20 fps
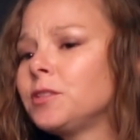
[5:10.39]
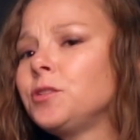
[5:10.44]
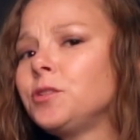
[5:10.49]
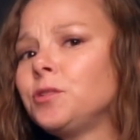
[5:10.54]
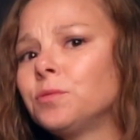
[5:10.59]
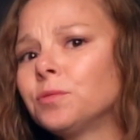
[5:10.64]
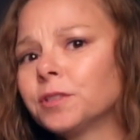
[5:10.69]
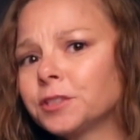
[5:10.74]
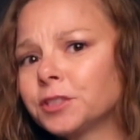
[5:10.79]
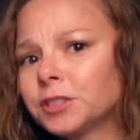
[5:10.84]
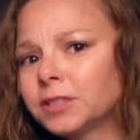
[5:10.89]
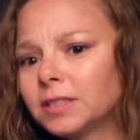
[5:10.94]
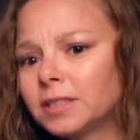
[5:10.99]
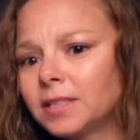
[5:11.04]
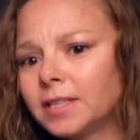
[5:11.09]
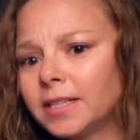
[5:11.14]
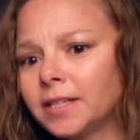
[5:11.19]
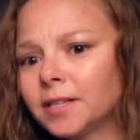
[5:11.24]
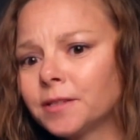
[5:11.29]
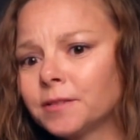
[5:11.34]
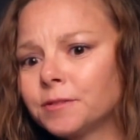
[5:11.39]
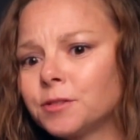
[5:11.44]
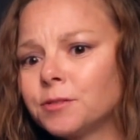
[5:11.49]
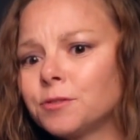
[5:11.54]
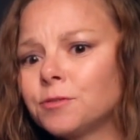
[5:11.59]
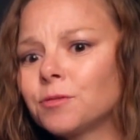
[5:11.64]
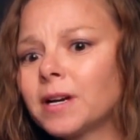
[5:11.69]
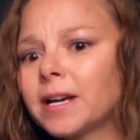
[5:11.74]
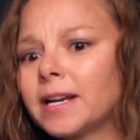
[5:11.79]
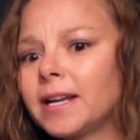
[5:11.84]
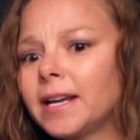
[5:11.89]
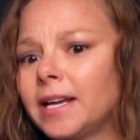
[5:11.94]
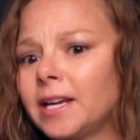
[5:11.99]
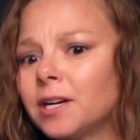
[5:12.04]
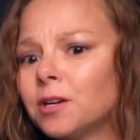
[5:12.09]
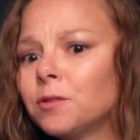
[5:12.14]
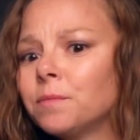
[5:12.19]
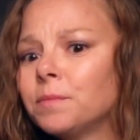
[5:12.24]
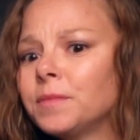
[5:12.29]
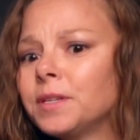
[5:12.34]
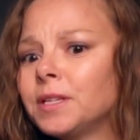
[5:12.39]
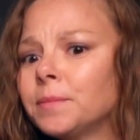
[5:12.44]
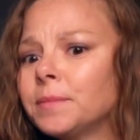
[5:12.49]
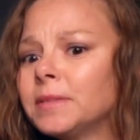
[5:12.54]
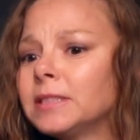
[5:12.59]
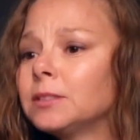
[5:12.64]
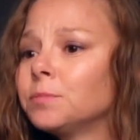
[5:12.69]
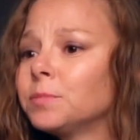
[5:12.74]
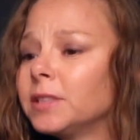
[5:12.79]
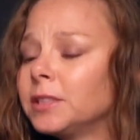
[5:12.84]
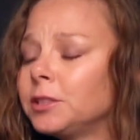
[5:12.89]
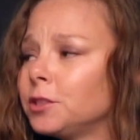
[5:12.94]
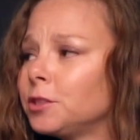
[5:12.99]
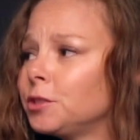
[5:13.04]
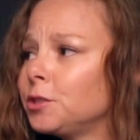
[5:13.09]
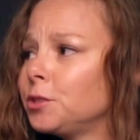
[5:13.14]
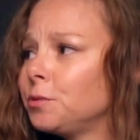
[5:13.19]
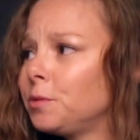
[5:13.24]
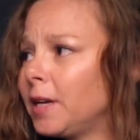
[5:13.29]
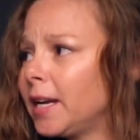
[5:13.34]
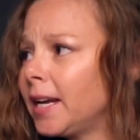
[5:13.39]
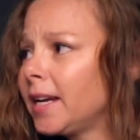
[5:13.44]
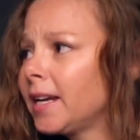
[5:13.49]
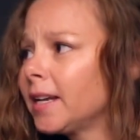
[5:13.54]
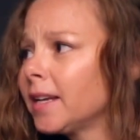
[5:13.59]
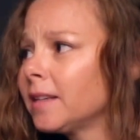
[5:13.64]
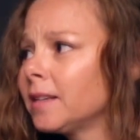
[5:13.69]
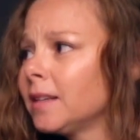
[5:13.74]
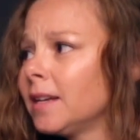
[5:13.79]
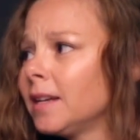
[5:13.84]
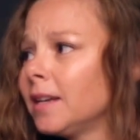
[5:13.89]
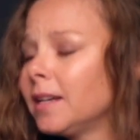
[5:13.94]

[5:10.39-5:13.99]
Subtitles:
You were just there to try to help them as much as you can.